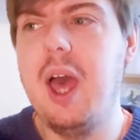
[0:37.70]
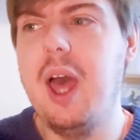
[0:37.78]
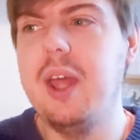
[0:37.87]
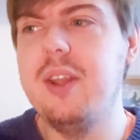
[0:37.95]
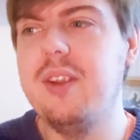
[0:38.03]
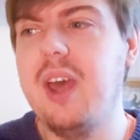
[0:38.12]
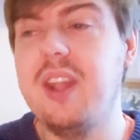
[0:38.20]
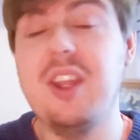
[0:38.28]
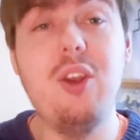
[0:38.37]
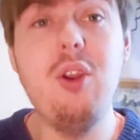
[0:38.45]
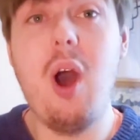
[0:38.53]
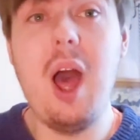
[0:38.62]
and
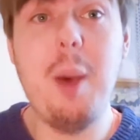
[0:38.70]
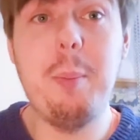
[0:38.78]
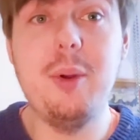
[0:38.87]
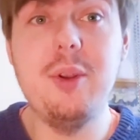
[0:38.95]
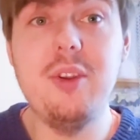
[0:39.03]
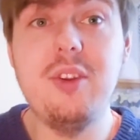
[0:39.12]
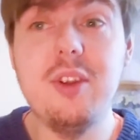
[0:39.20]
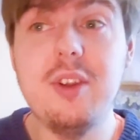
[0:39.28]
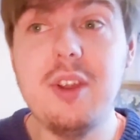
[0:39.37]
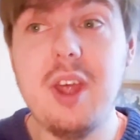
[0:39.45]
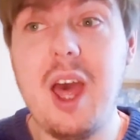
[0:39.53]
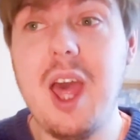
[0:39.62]
had it not happened
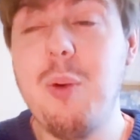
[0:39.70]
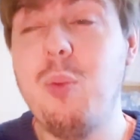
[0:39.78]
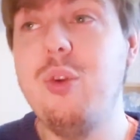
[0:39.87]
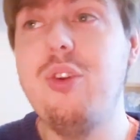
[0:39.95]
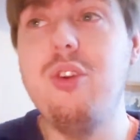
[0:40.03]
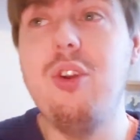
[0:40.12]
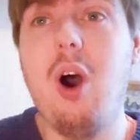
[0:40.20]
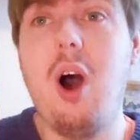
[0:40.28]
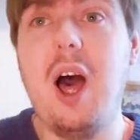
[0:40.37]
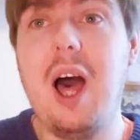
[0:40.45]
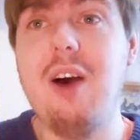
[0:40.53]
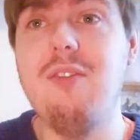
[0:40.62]
I would
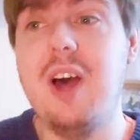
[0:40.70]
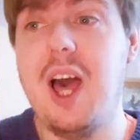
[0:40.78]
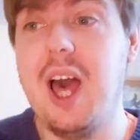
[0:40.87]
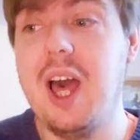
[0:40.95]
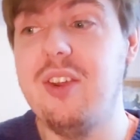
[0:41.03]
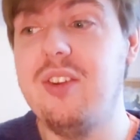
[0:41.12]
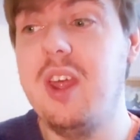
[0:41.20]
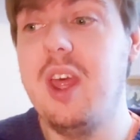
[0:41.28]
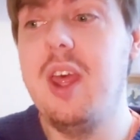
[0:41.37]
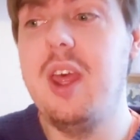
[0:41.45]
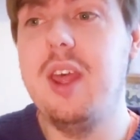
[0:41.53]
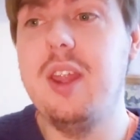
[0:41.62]
not have had
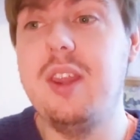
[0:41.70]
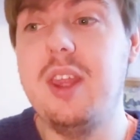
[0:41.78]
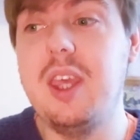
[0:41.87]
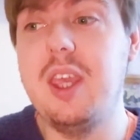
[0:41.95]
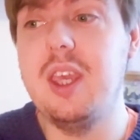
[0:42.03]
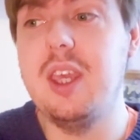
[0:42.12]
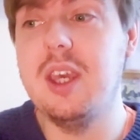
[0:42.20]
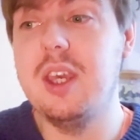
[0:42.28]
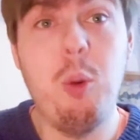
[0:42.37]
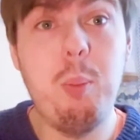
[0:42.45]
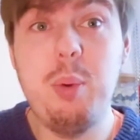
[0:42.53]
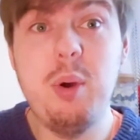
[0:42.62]
the
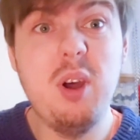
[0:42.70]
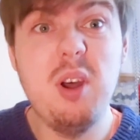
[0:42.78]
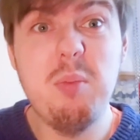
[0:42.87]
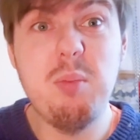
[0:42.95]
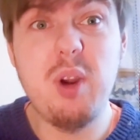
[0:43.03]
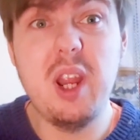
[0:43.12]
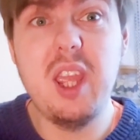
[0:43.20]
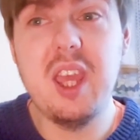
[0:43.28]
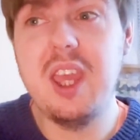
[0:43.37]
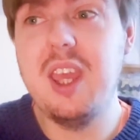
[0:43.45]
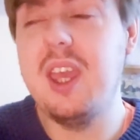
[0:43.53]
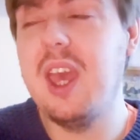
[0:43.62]

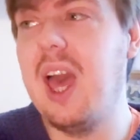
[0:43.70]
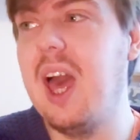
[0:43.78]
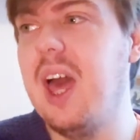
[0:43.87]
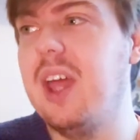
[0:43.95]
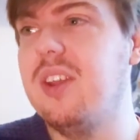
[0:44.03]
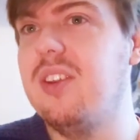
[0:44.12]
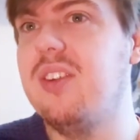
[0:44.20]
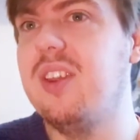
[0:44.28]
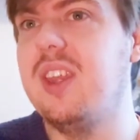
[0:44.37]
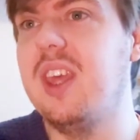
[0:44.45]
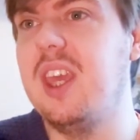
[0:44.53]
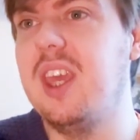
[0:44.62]
upbringing and
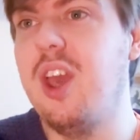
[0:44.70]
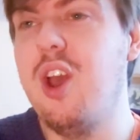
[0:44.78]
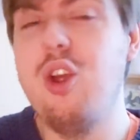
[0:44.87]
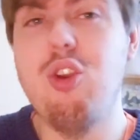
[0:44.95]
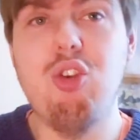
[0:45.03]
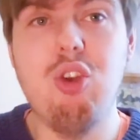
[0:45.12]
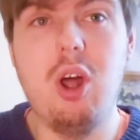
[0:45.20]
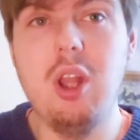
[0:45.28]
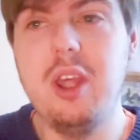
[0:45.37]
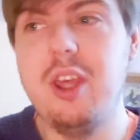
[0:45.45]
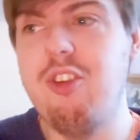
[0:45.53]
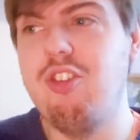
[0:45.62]
the
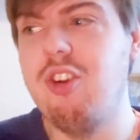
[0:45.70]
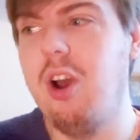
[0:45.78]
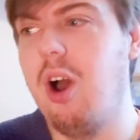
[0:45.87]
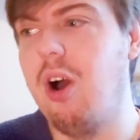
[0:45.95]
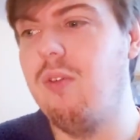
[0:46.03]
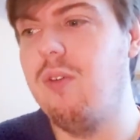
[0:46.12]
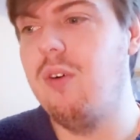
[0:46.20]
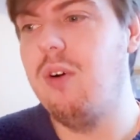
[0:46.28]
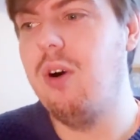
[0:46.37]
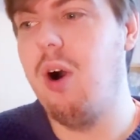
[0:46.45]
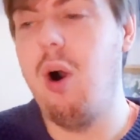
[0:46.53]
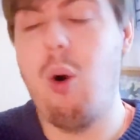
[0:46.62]
knowledge of
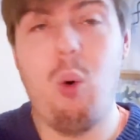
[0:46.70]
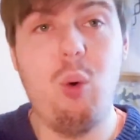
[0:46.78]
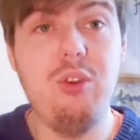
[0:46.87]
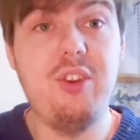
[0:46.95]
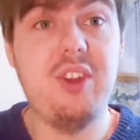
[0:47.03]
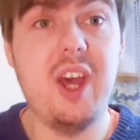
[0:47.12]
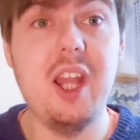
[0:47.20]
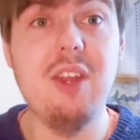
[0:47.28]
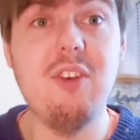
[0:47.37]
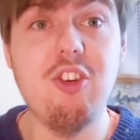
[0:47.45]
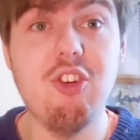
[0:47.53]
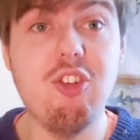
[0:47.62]
old
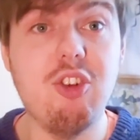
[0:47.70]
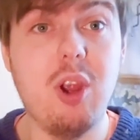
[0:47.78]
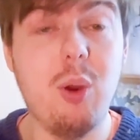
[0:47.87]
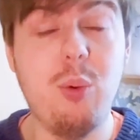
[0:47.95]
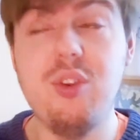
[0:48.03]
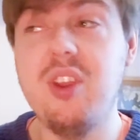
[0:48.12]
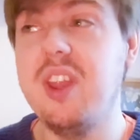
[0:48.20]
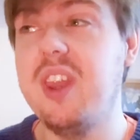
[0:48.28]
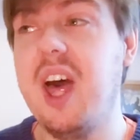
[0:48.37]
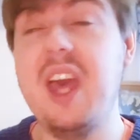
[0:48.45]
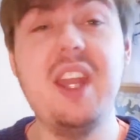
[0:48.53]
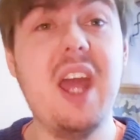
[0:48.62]
television shows
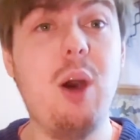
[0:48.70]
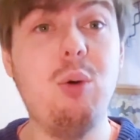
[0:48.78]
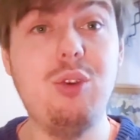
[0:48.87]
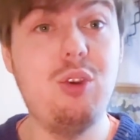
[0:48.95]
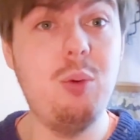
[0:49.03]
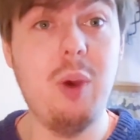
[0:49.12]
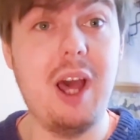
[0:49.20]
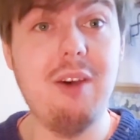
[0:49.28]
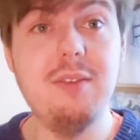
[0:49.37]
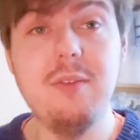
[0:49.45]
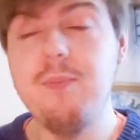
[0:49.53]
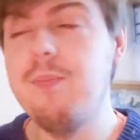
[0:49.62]
that I now do
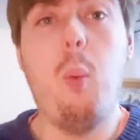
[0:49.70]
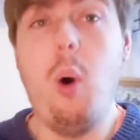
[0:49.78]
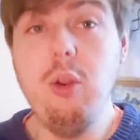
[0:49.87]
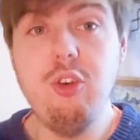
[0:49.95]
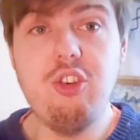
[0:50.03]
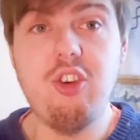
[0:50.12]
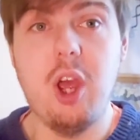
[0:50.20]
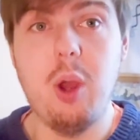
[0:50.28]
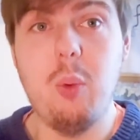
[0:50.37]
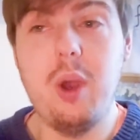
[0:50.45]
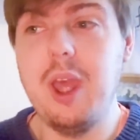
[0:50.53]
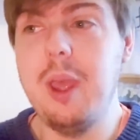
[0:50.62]
have. One
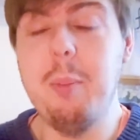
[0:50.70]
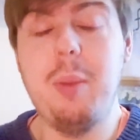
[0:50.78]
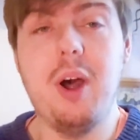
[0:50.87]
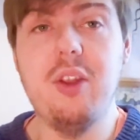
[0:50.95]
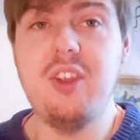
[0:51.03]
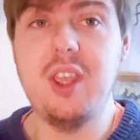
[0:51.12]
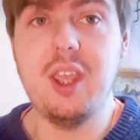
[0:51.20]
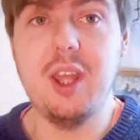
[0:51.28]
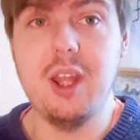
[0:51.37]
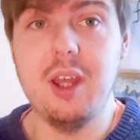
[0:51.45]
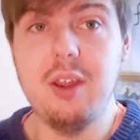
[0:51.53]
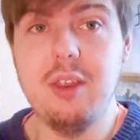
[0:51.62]
show in
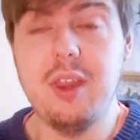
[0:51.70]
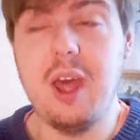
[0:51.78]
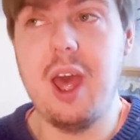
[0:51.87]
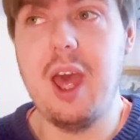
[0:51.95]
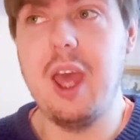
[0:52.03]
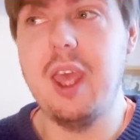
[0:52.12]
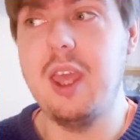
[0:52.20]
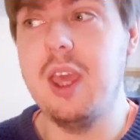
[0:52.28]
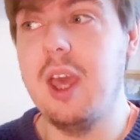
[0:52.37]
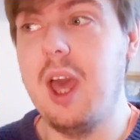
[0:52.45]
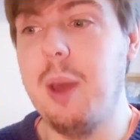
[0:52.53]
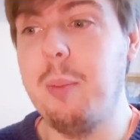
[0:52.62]
particular that
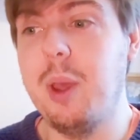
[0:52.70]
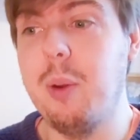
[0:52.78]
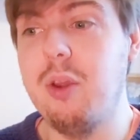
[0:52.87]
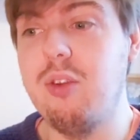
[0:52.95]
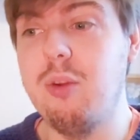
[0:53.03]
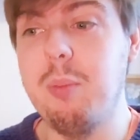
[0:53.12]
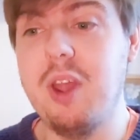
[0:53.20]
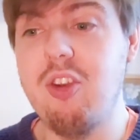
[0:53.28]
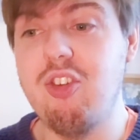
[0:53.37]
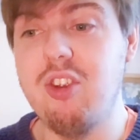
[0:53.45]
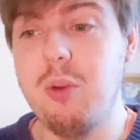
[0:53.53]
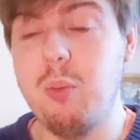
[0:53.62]
I am going to
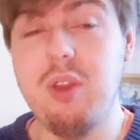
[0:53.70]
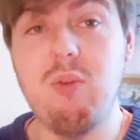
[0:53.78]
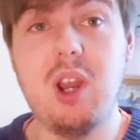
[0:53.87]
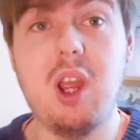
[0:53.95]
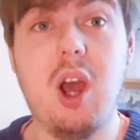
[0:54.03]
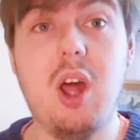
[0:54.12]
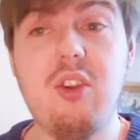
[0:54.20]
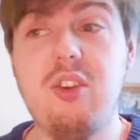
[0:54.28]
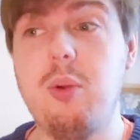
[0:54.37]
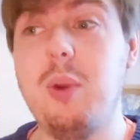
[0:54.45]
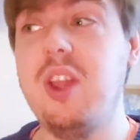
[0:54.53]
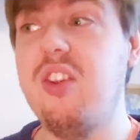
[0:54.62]
mention with regards
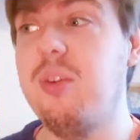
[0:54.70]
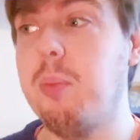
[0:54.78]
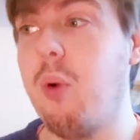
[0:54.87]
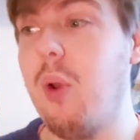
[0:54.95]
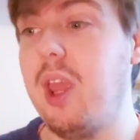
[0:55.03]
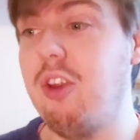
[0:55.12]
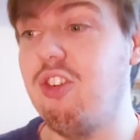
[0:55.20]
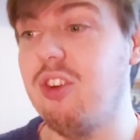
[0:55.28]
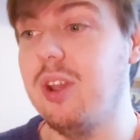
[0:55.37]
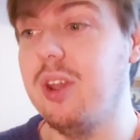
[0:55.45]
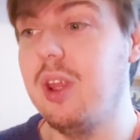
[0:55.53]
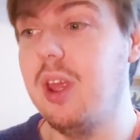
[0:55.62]
to
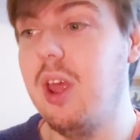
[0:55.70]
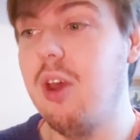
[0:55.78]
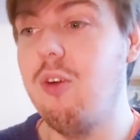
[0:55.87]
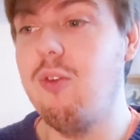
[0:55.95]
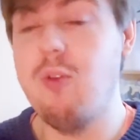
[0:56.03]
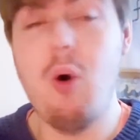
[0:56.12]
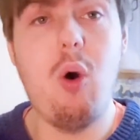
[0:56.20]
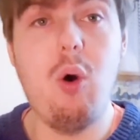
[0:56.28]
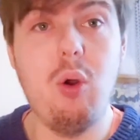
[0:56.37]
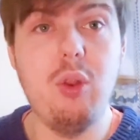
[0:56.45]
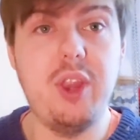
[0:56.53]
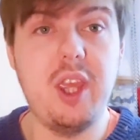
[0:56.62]
inspiration
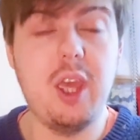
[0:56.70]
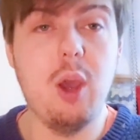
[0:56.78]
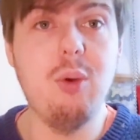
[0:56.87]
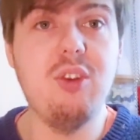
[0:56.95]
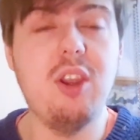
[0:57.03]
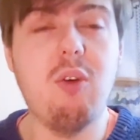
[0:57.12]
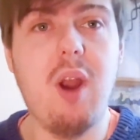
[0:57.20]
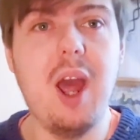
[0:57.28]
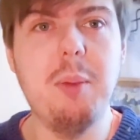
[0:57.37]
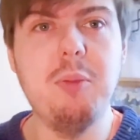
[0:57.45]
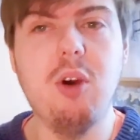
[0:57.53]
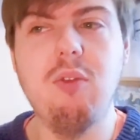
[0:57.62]
for the cozy
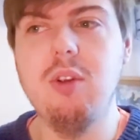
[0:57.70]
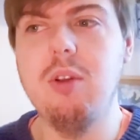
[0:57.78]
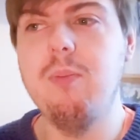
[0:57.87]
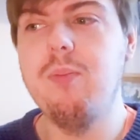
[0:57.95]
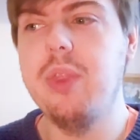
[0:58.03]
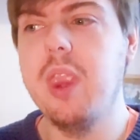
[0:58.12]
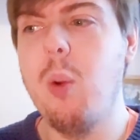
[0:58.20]
crime novel